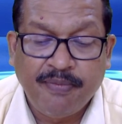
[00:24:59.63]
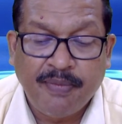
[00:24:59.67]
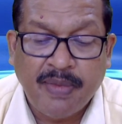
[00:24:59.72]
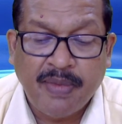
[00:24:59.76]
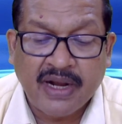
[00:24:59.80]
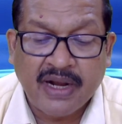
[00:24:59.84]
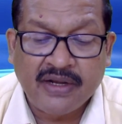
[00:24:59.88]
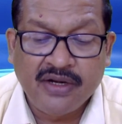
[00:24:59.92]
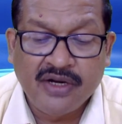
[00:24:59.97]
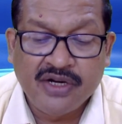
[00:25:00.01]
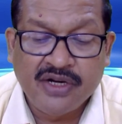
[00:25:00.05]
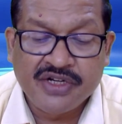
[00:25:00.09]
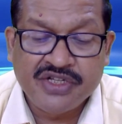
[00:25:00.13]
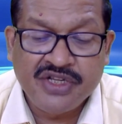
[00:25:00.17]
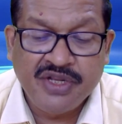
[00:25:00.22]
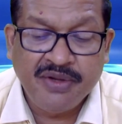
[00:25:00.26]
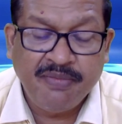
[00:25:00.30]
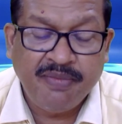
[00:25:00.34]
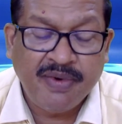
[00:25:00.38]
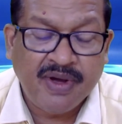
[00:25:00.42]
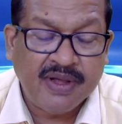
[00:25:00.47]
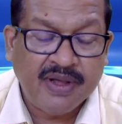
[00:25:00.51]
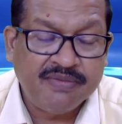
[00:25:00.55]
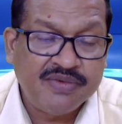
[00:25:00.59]

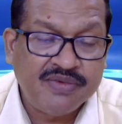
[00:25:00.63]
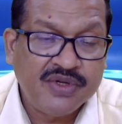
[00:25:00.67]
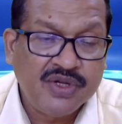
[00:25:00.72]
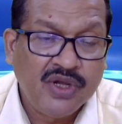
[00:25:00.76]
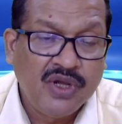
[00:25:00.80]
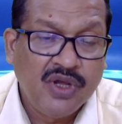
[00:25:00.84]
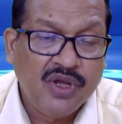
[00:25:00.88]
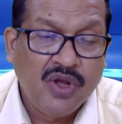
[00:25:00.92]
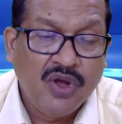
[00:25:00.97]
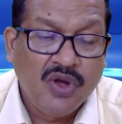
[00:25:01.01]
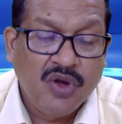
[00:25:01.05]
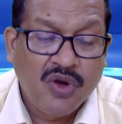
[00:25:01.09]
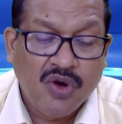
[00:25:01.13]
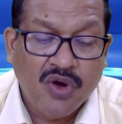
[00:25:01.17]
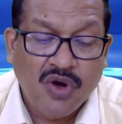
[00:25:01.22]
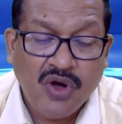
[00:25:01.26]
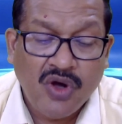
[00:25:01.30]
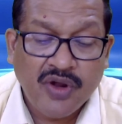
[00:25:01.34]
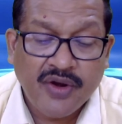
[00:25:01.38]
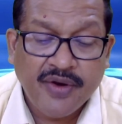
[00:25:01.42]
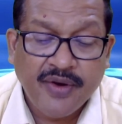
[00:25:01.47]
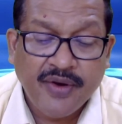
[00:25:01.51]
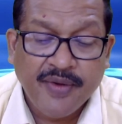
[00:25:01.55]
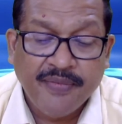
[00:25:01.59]
partnership firms,
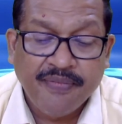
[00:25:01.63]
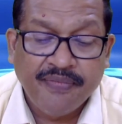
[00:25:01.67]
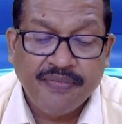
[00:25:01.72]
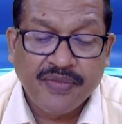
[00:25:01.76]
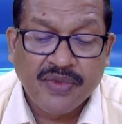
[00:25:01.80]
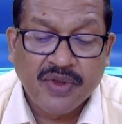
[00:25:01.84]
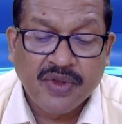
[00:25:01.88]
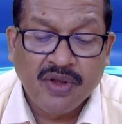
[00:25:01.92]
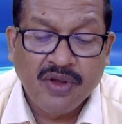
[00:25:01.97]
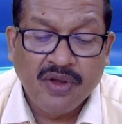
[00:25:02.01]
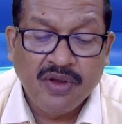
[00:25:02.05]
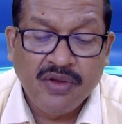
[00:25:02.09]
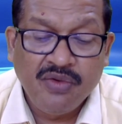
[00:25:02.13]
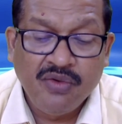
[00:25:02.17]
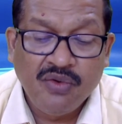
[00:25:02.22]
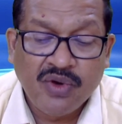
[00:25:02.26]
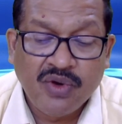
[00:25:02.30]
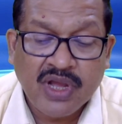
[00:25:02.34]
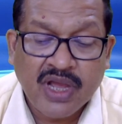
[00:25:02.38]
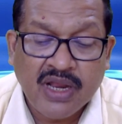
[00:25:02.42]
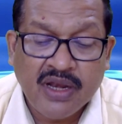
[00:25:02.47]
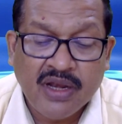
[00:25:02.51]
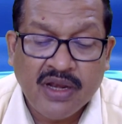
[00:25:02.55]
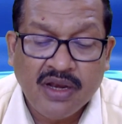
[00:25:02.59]
or you
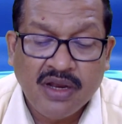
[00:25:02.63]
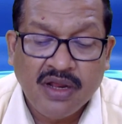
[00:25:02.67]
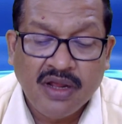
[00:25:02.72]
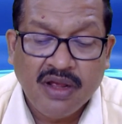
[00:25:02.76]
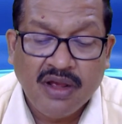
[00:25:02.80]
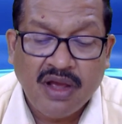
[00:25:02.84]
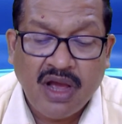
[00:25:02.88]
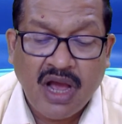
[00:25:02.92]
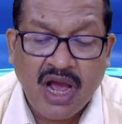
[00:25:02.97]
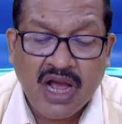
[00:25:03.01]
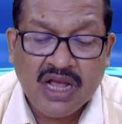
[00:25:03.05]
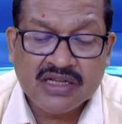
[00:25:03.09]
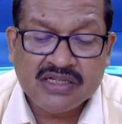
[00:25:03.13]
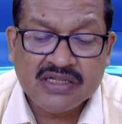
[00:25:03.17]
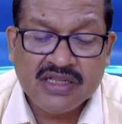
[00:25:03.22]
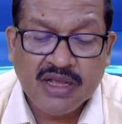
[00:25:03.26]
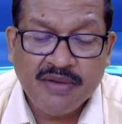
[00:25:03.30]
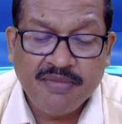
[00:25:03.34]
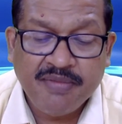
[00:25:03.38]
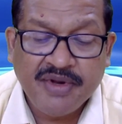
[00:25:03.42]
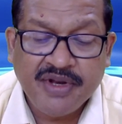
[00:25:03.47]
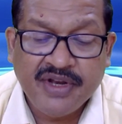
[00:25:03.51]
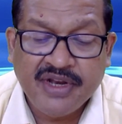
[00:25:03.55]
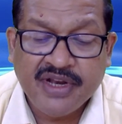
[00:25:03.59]
can ask
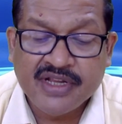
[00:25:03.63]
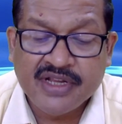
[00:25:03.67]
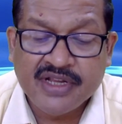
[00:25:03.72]
them in